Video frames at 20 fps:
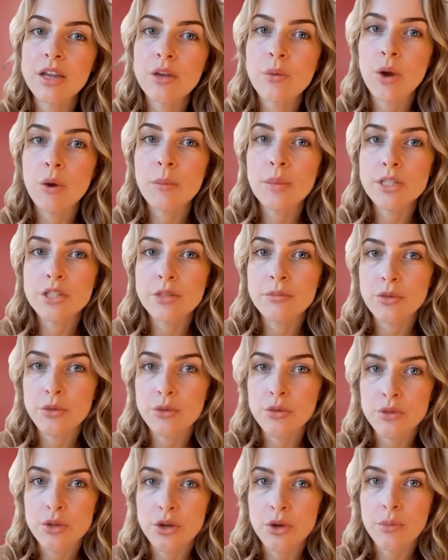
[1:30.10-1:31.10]
The aroma
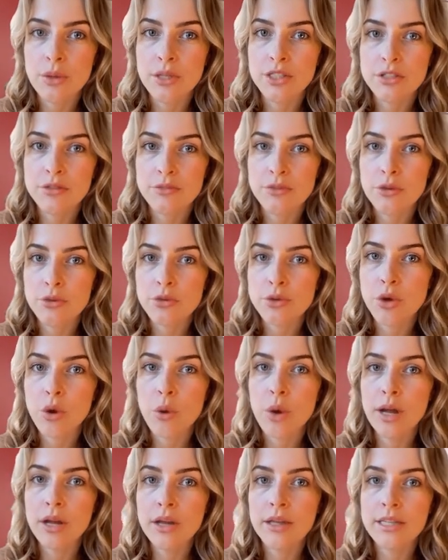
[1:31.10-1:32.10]
diffuser with diffuser
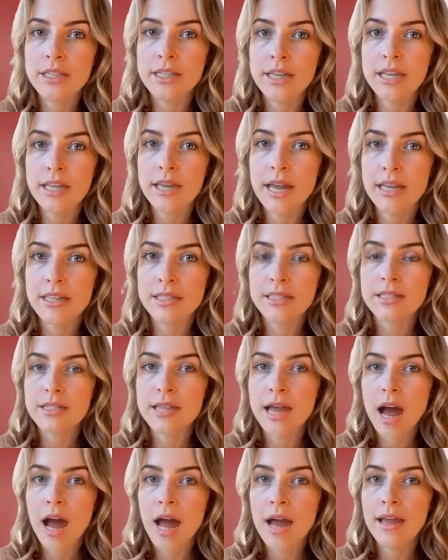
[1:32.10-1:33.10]
oil and tea lights
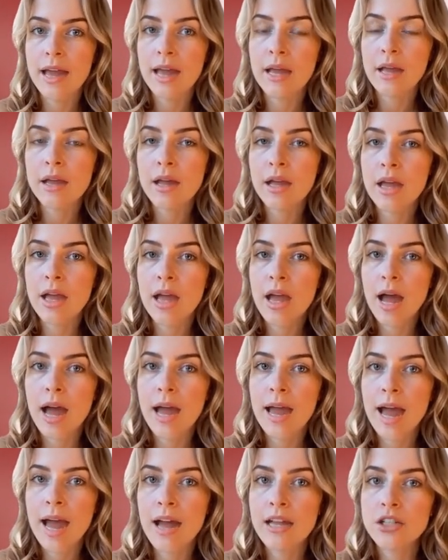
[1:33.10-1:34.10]
is a highlight.
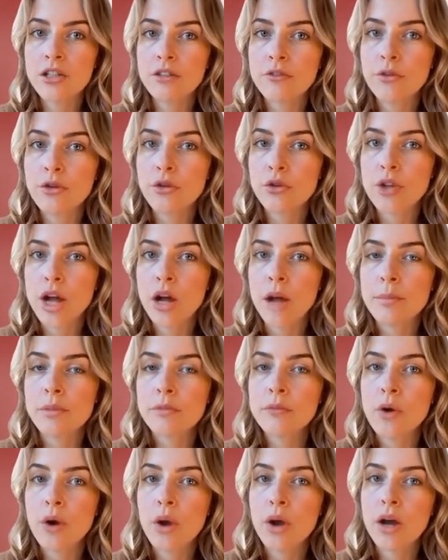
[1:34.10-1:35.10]
I added a few
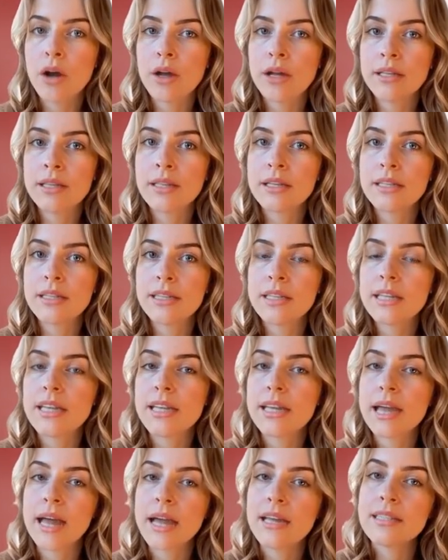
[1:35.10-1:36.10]
drops of oil and lit the
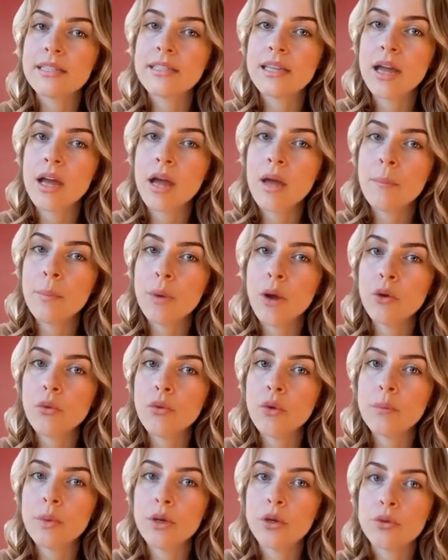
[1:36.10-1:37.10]
tea lights. Per
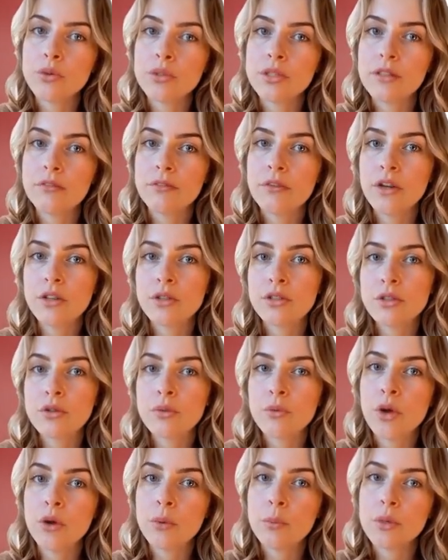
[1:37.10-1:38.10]
reviews, it fills
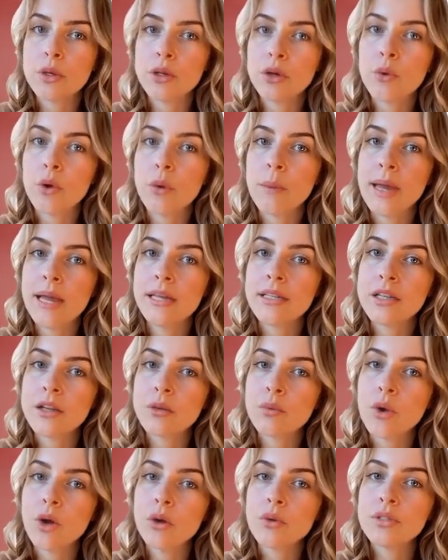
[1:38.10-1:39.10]
the room with a
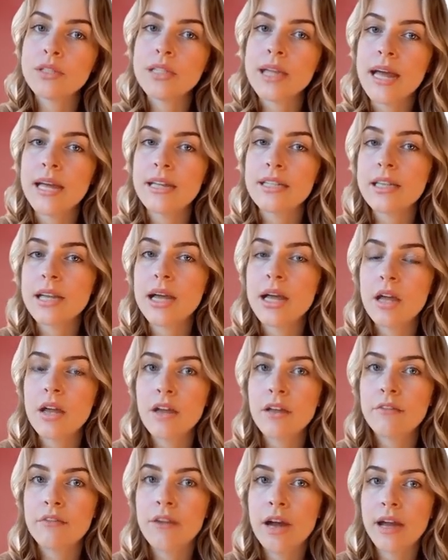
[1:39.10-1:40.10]
romantic rose scent.
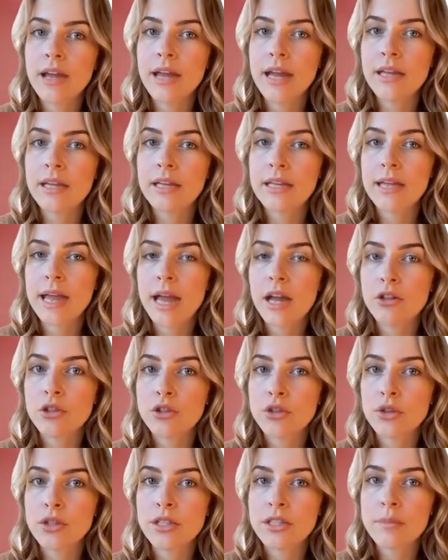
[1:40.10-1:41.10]
Felt like a
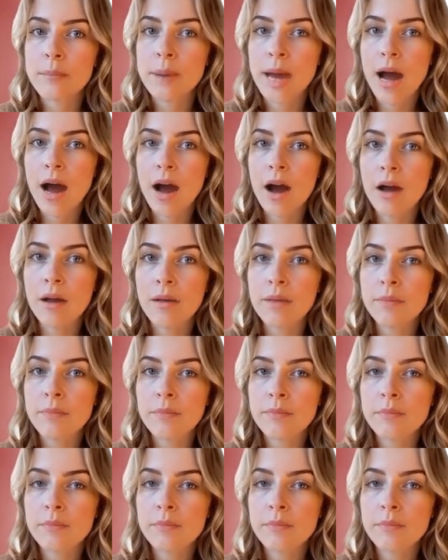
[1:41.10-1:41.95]
luxury spa.